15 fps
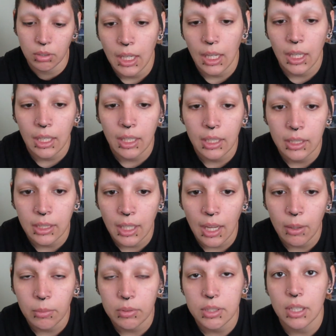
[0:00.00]
And
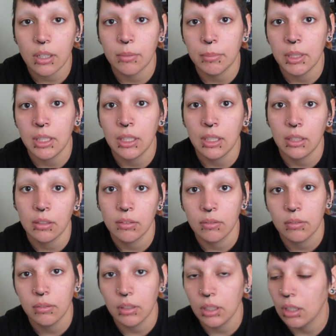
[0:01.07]
that will tell me,
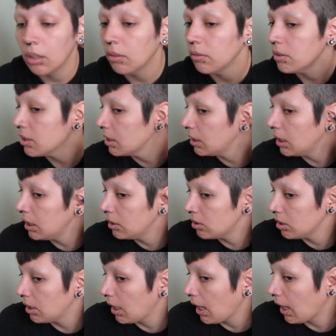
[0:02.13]
you know, it's 1.5
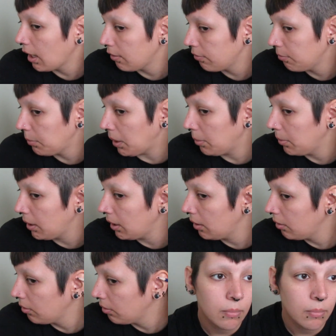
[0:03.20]
inches maybe.